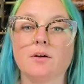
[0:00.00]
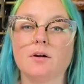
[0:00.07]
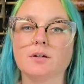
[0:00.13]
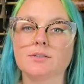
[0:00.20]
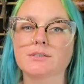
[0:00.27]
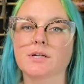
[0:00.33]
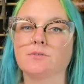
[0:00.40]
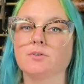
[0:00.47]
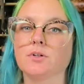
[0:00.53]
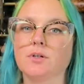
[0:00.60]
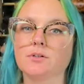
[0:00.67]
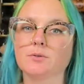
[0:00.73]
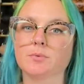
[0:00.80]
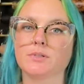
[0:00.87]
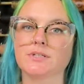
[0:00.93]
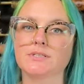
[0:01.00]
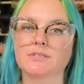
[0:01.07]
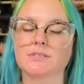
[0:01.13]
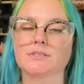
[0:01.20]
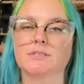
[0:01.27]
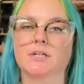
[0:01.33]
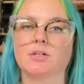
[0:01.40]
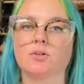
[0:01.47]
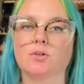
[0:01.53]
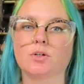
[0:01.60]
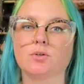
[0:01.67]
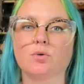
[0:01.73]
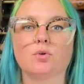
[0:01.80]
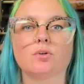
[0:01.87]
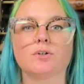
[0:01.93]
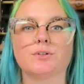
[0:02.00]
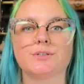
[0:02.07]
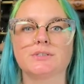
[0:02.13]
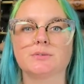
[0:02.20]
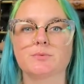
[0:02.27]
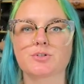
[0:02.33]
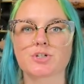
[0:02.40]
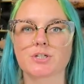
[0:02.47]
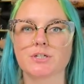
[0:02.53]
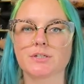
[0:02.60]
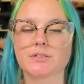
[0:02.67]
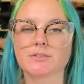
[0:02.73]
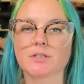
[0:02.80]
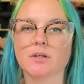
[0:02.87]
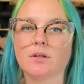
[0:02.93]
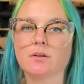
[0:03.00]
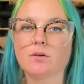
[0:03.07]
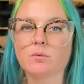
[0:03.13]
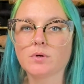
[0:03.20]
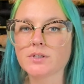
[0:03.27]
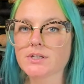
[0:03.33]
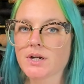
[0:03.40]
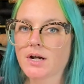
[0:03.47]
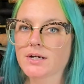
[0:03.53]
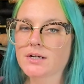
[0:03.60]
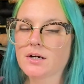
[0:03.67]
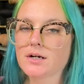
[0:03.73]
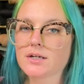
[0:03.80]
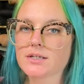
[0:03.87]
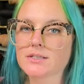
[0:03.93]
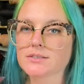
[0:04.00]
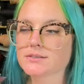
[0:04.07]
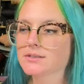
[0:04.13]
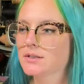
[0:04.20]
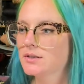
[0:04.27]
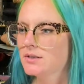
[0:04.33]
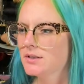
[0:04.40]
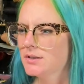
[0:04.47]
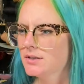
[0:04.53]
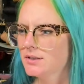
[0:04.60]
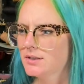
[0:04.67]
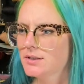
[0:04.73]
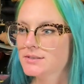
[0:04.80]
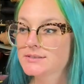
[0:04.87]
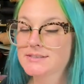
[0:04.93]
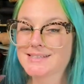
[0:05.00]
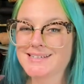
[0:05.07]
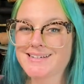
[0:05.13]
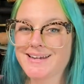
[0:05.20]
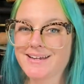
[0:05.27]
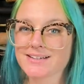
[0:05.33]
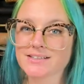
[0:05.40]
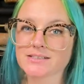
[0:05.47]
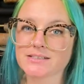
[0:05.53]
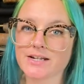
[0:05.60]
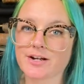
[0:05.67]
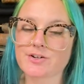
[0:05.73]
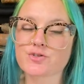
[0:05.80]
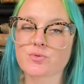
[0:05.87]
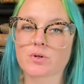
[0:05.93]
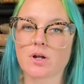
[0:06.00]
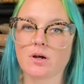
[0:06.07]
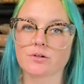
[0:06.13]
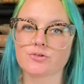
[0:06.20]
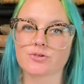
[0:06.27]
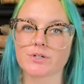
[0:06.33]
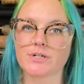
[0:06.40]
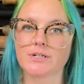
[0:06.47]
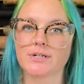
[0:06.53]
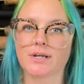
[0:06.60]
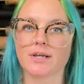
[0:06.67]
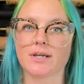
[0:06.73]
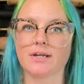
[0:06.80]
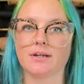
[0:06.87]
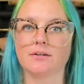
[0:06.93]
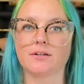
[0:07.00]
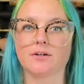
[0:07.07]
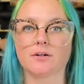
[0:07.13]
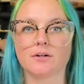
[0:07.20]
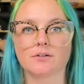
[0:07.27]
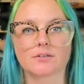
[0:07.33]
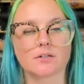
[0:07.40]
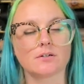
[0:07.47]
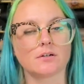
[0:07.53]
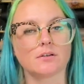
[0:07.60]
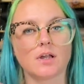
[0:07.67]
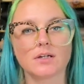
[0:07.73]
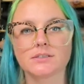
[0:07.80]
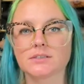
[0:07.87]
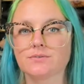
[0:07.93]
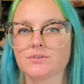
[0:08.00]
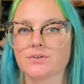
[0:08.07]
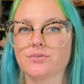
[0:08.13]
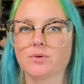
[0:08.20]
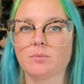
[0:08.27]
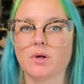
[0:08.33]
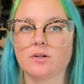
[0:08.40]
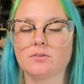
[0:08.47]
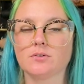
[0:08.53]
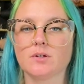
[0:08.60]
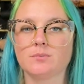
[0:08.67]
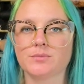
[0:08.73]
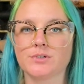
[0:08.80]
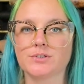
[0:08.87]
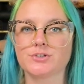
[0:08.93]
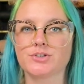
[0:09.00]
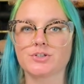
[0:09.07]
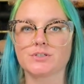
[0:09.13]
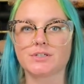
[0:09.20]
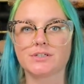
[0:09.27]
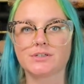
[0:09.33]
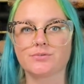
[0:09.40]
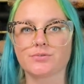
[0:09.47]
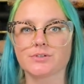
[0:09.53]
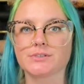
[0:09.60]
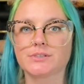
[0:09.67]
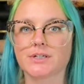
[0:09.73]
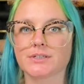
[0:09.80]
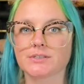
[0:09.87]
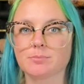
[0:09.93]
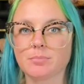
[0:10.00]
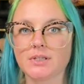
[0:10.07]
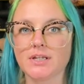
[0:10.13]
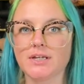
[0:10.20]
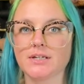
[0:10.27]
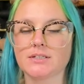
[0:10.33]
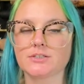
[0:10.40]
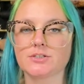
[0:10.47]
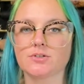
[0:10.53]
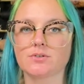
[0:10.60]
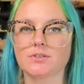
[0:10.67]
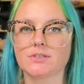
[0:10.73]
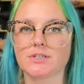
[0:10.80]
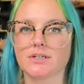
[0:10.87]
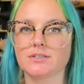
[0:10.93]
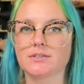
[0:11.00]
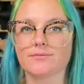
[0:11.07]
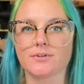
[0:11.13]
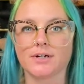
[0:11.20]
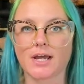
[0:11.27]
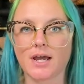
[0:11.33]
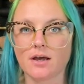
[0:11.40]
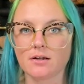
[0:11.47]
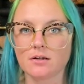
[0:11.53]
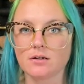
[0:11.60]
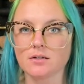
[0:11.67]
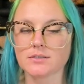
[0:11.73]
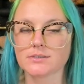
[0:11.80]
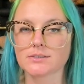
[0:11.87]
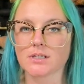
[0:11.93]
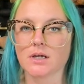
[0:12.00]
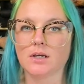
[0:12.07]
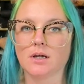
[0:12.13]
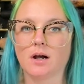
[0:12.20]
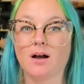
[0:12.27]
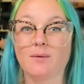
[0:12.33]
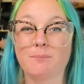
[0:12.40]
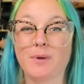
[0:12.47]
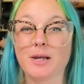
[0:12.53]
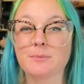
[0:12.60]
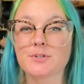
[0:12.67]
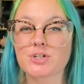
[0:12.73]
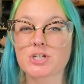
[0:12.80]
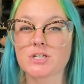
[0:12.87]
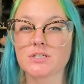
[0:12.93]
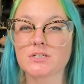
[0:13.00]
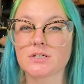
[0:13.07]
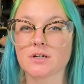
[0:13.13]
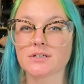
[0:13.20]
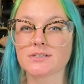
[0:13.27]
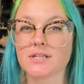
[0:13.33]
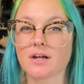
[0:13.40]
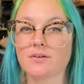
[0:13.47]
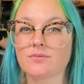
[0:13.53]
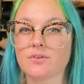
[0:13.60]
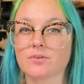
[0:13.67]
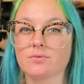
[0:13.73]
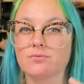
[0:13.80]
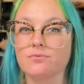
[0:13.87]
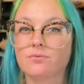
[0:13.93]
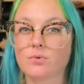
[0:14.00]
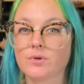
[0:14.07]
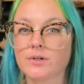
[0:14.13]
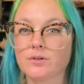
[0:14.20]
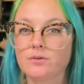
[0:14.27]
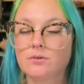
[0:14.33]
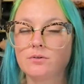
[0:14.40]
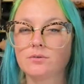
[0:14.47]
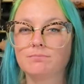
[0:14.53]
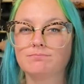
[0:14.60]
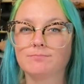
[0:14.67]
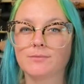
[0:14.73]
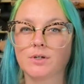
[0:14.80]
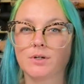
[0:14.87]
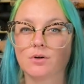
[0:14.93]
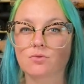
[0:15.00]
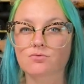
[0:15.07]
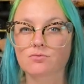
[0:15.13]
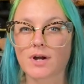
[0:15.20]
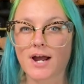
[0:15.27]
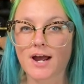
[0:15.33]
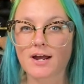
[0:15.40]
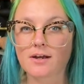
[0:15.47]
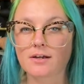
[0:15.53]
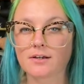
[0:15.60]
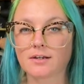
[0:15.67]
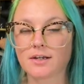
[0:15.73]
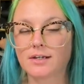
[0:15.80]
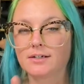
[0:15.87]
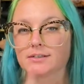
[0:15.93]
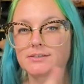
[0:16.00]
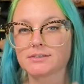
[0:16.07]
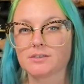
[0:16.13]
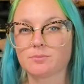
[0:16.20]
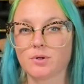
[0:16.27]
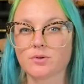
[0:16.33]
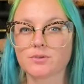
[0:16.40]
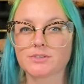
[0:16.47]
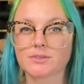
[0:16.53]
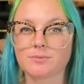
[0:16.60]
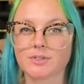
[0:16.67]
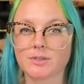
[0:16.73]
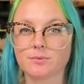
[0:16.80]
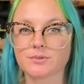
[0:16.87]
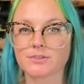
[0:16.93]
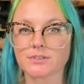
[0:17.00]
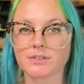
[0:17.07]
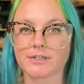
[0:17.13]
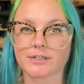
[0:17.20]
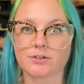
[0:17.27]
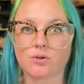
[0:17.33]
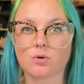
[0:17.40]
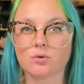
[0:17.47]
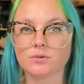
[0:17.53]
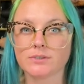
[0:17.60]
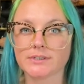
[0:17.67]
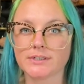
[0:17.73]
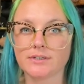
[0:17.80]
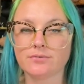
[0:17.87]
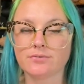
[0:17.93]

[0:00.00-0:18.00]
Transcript: are several other places that you can order these machines. The one that I got is the ZS-100 and there are lots of different model numbers. You can get different size plates. You can get different add-ons. Um, my machine does have the foil rack and it's supposed to be able to like gold leaf